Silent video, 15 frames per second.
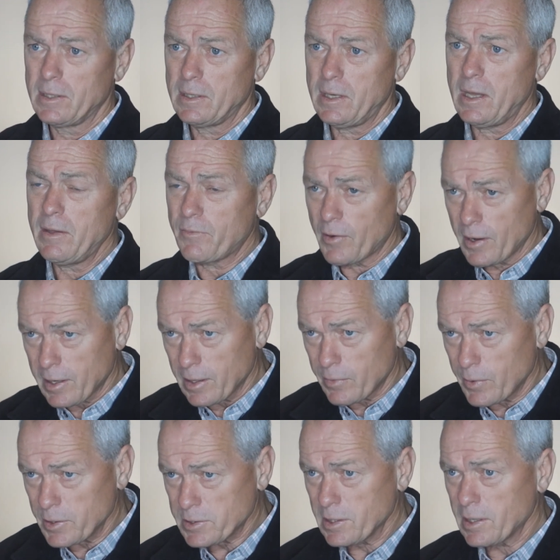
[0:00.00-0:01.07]
if I can
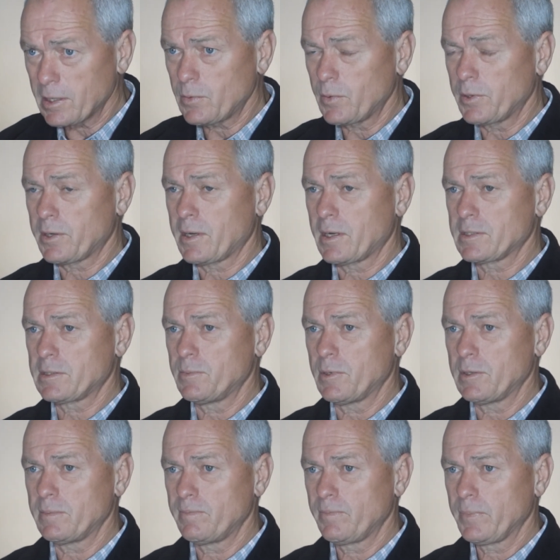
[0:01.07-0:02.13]
resonate with the
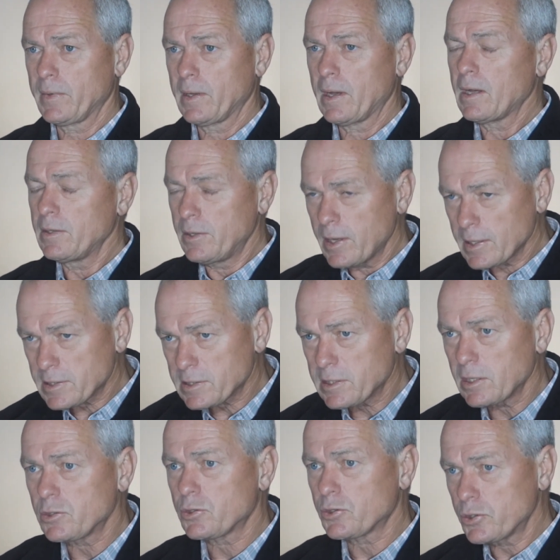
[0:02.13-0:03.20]
customer. And that's
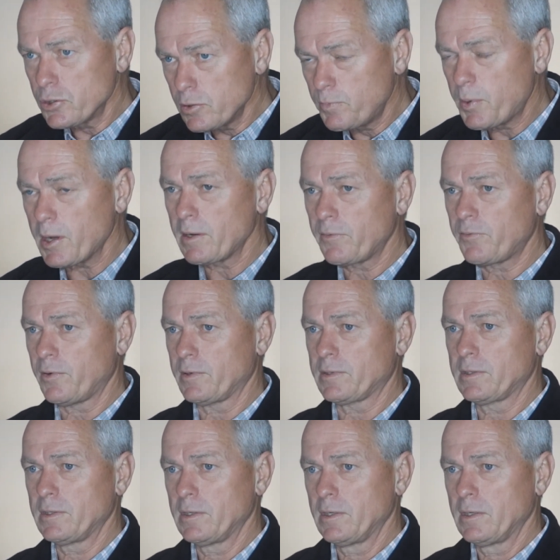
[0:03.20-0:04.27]
the true
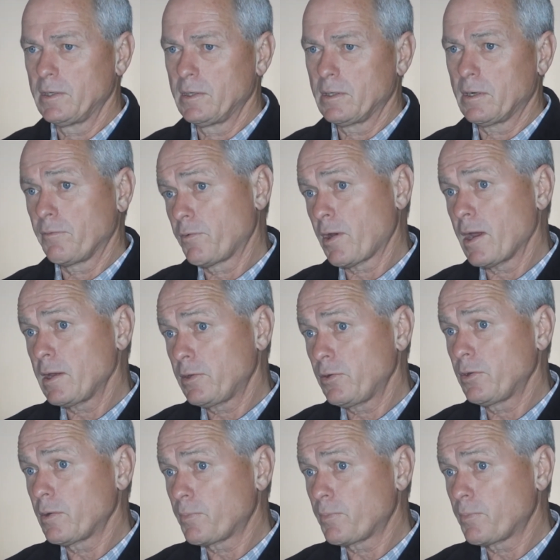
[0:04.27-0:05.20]
benefit of going through the